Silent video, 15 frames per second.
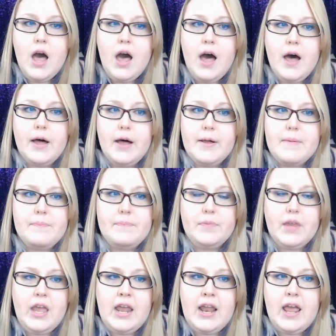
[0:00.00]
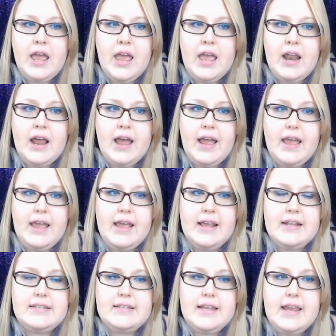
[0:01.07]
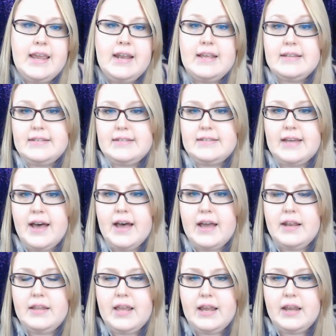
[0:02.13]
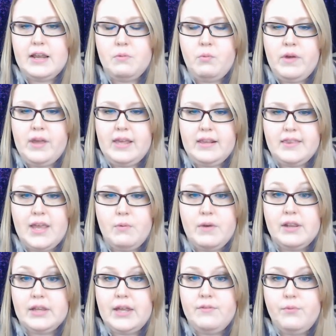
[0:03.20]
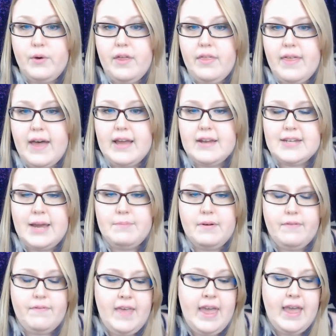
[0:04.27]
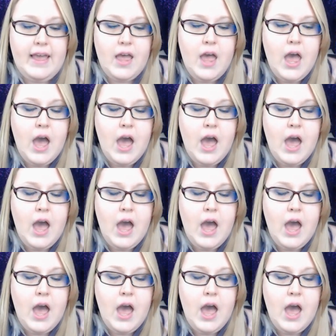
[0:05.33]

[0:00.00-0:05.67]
Um, and and I it's it is sad that we that we live with that type of thing.